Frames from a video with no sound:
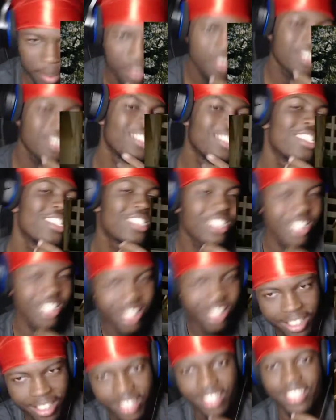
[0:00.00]
Yes,
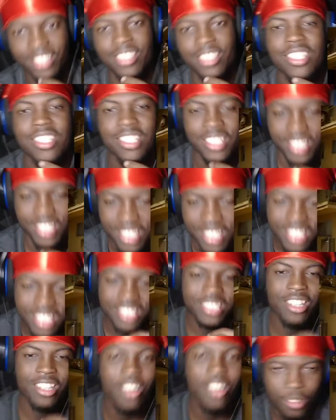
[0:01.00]
sir. Let's
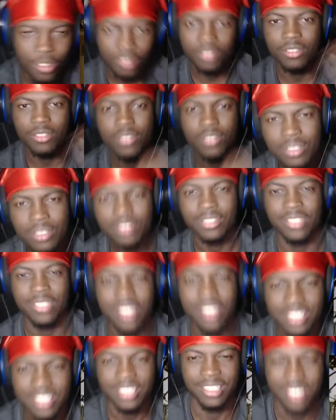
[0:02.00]
go. Strolling through
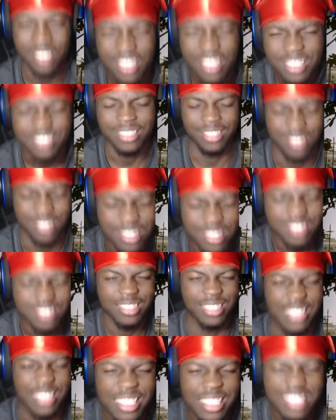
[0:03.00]
the hood, ain't
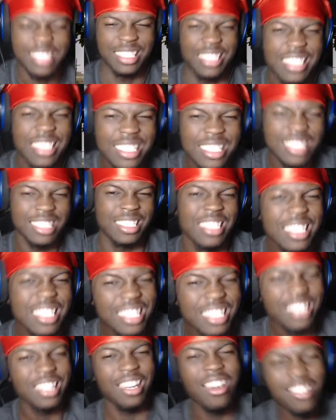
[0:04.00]
got no money or dope.
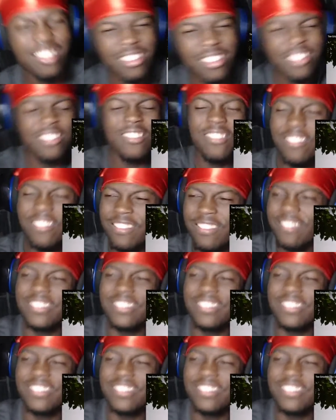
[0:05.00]
Hold on.